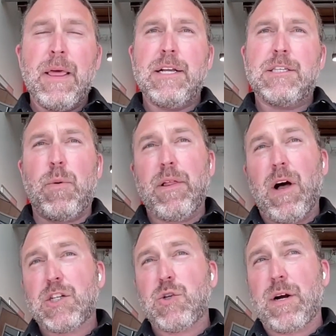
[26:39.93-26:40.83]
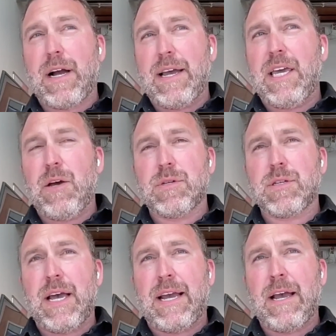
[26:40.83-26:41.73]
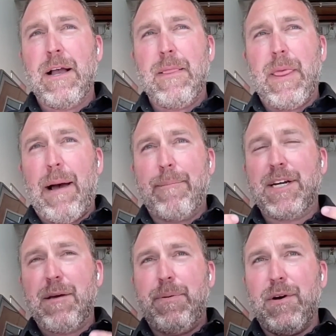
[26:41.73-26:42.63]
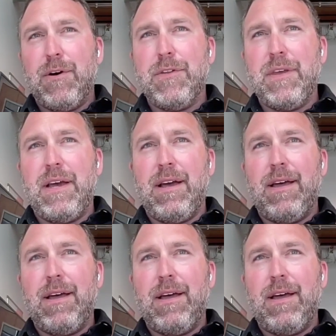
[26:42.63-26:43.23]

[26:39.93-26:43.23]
And so we launched York IE. It was like, I'm going to build